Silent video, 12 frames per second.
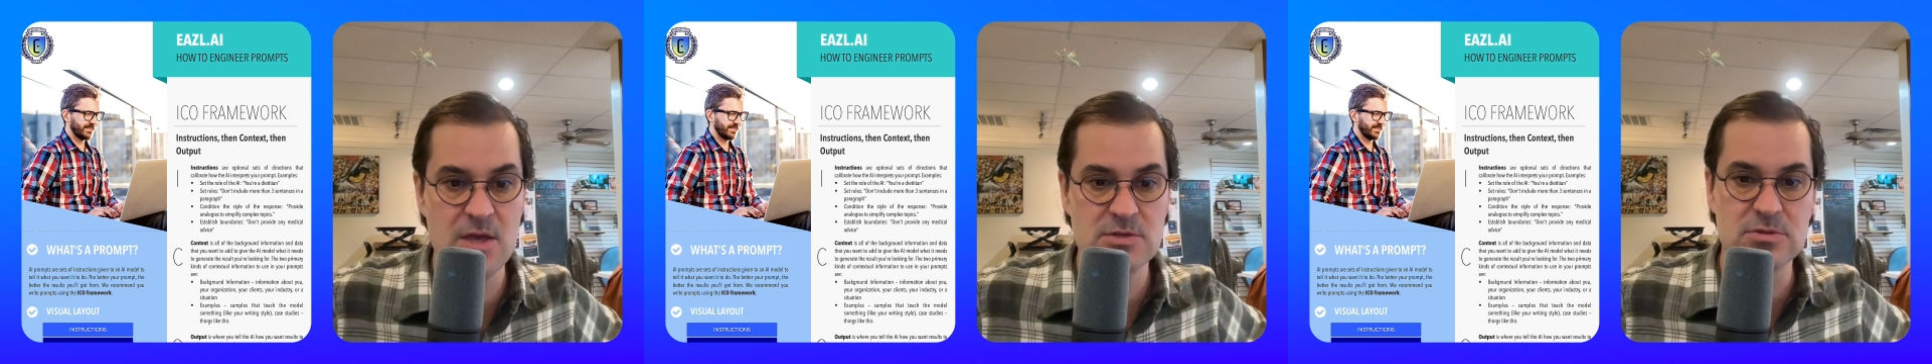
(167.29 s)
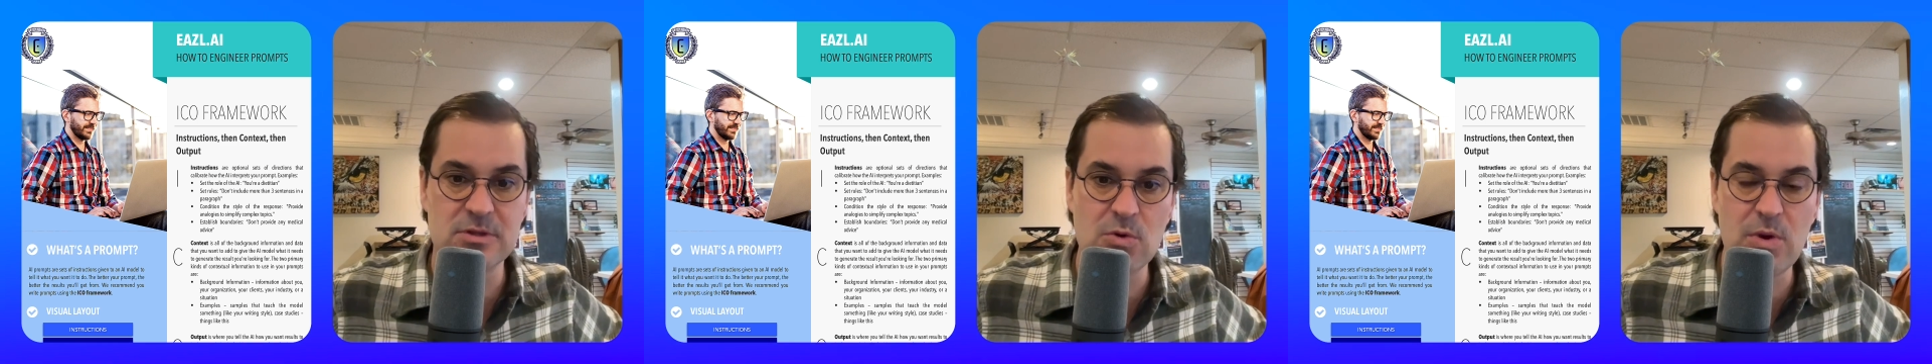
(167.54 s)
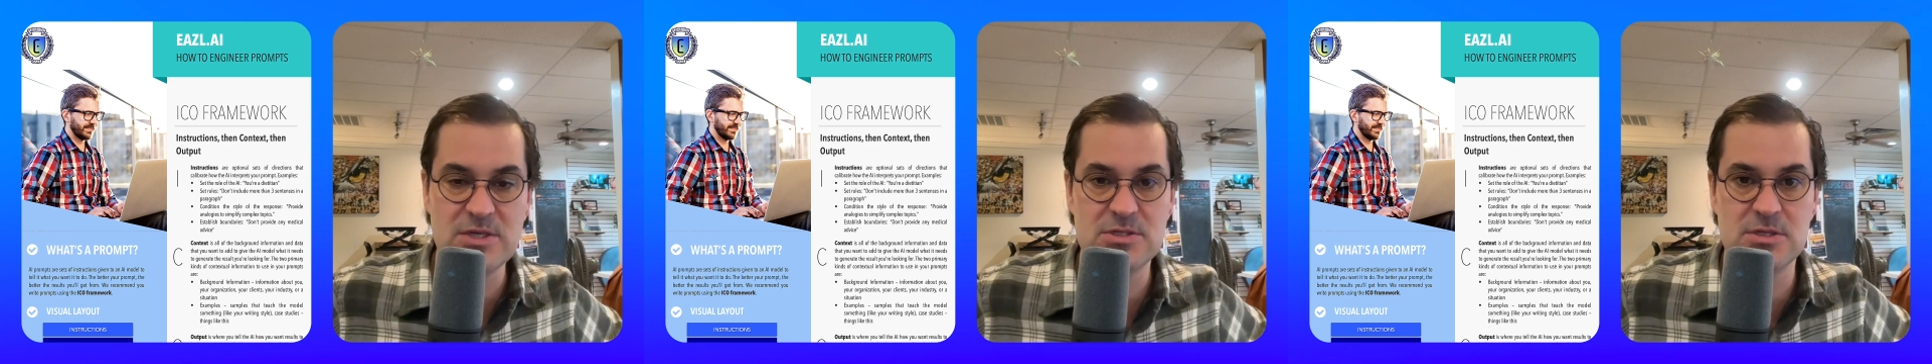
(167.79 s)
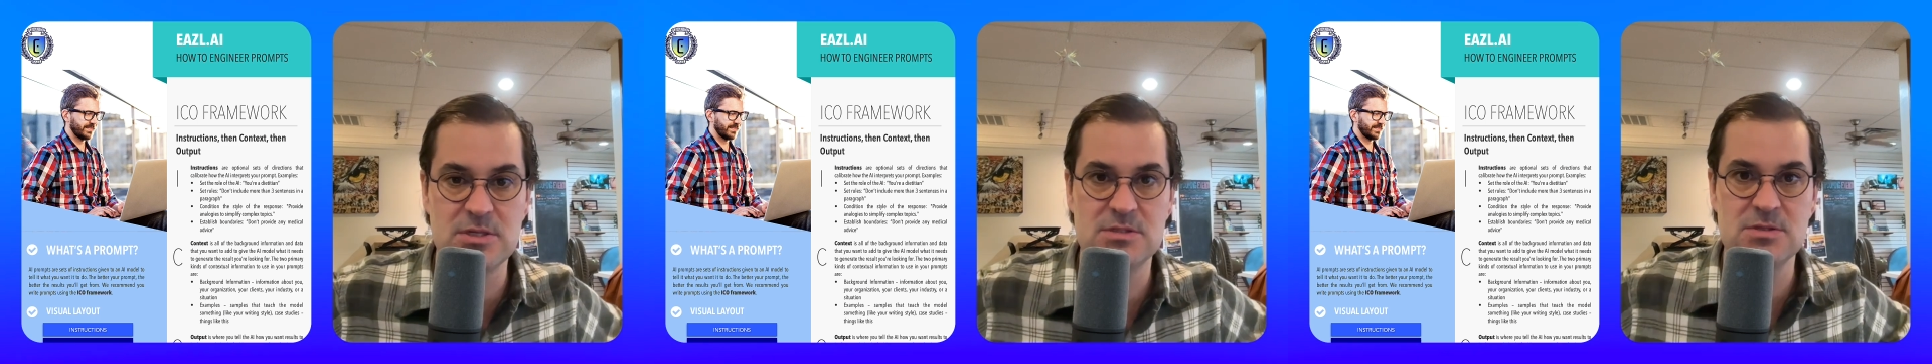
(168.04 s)
So the question
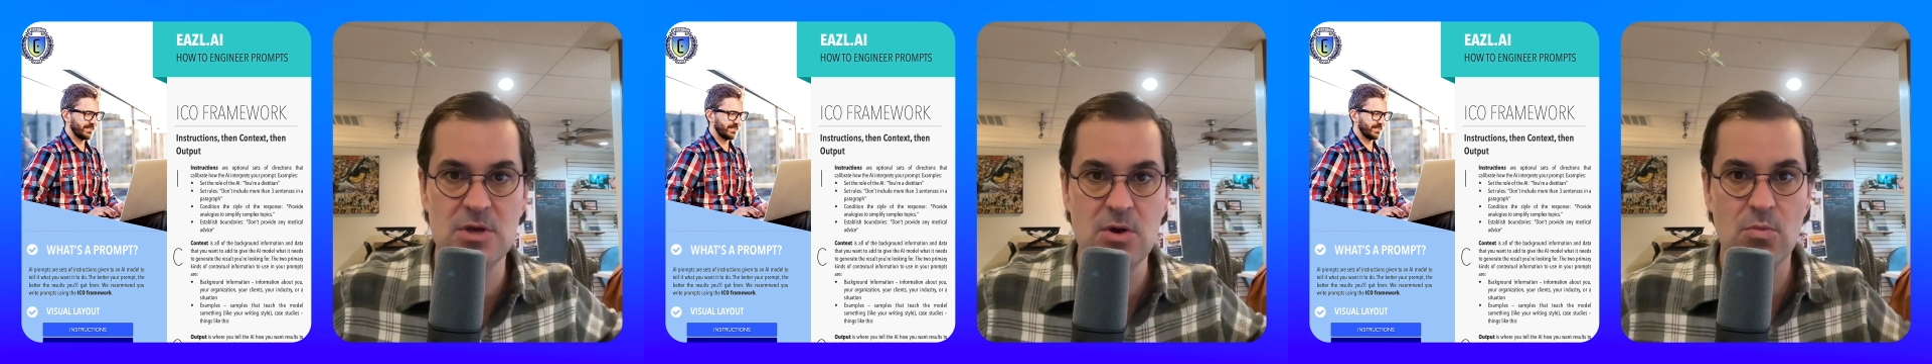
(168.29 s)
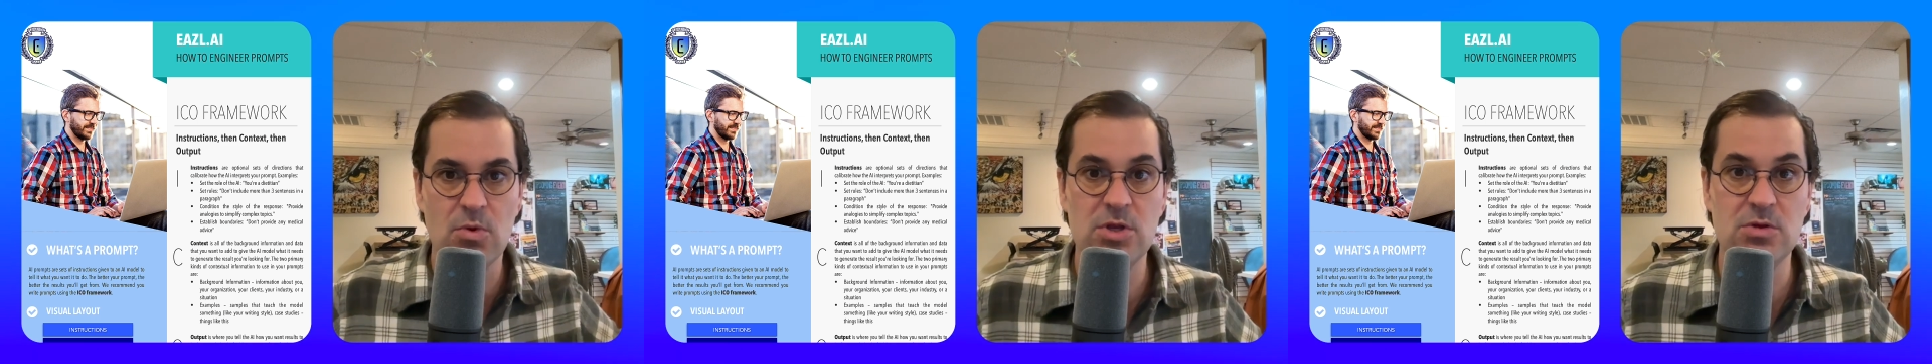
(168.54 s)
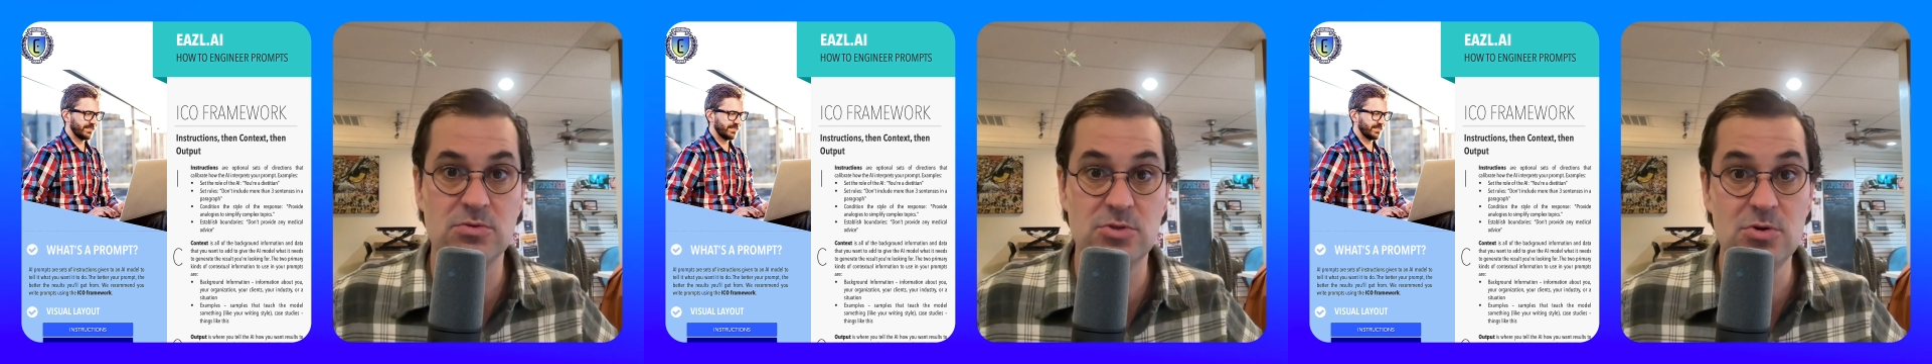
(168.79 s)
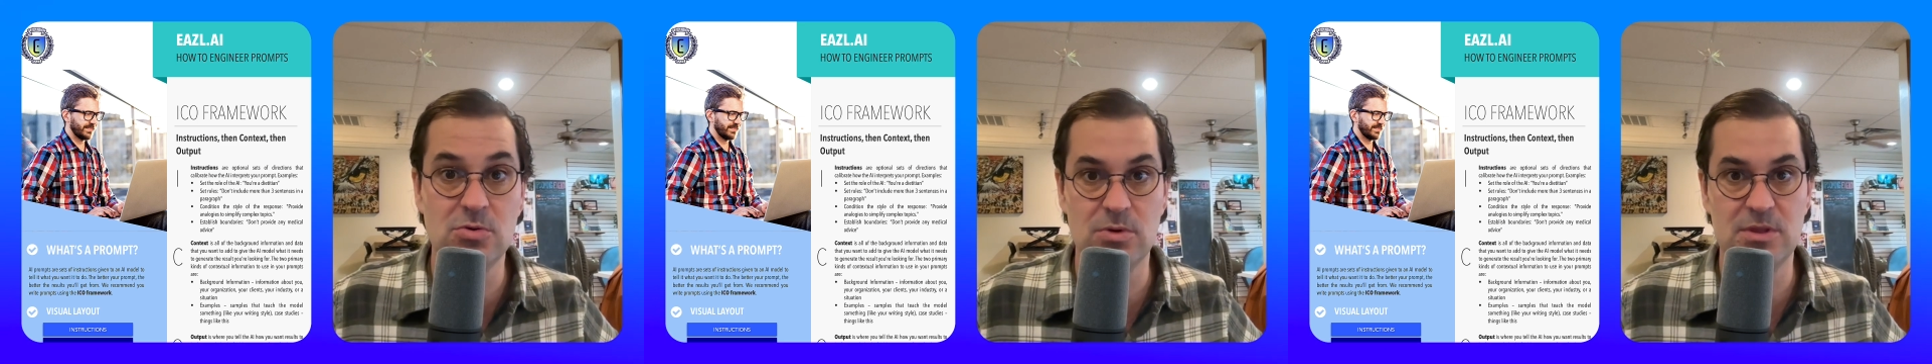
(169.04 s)
is, what do you
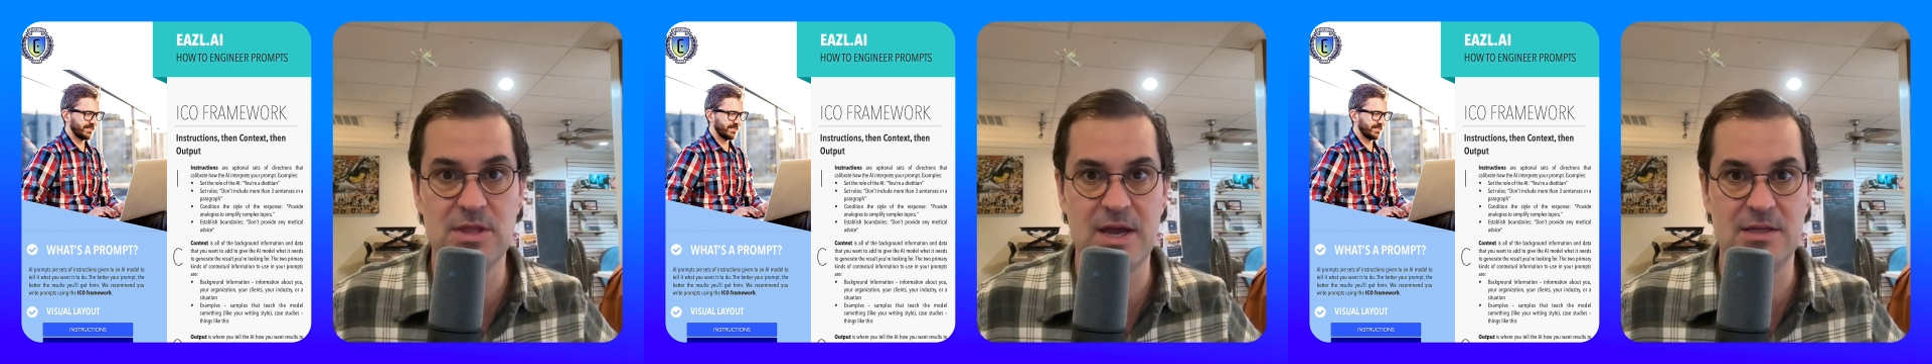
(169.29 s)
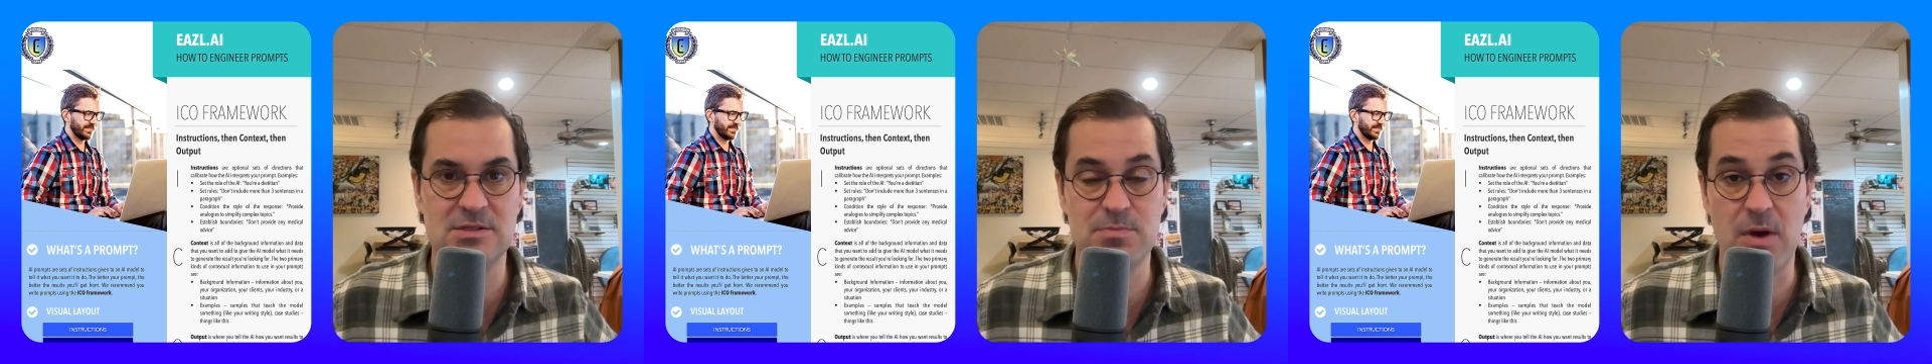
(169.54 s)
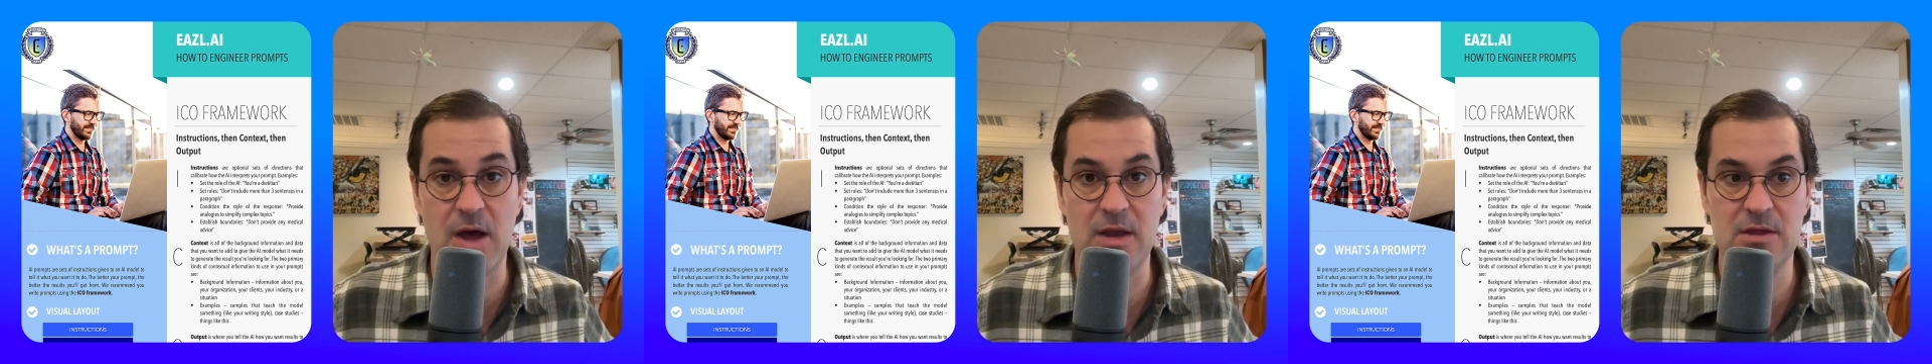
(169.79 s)
do with that spot?